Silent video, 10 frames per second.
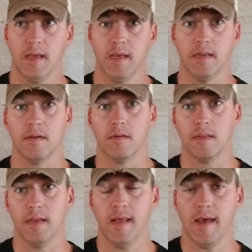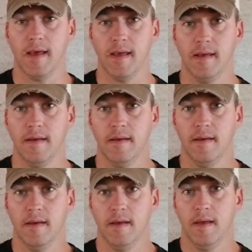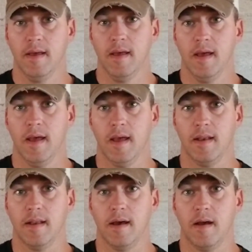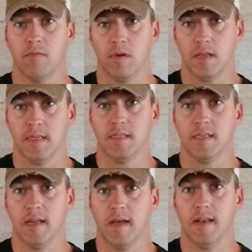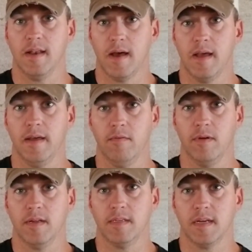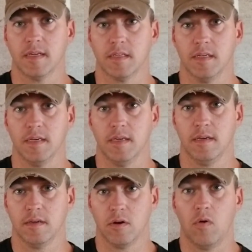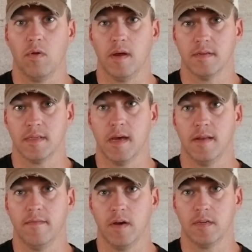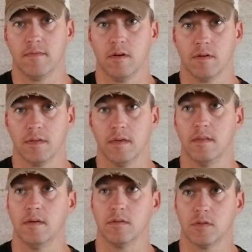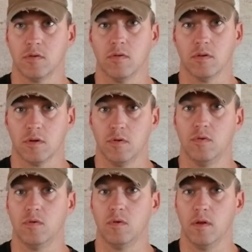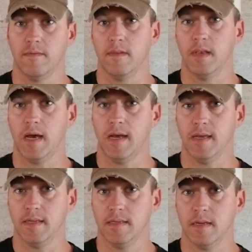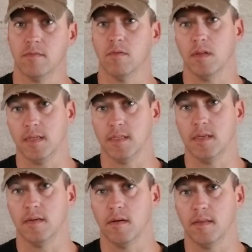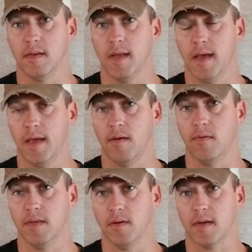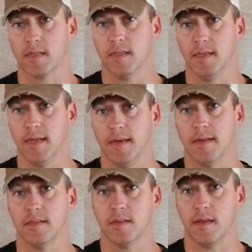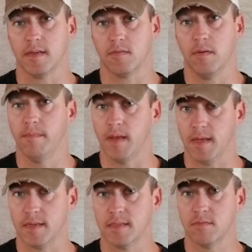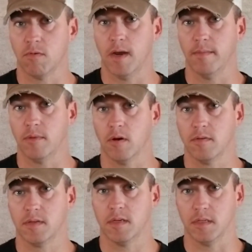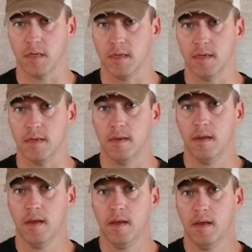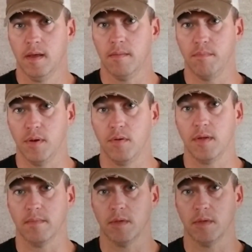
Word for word: heat during the day and uh, release it at night when it's actually cold outside and vice versa, they'll store the cool of the night and release it during the day when you actually need it. So that's what makes rammed earth such a good building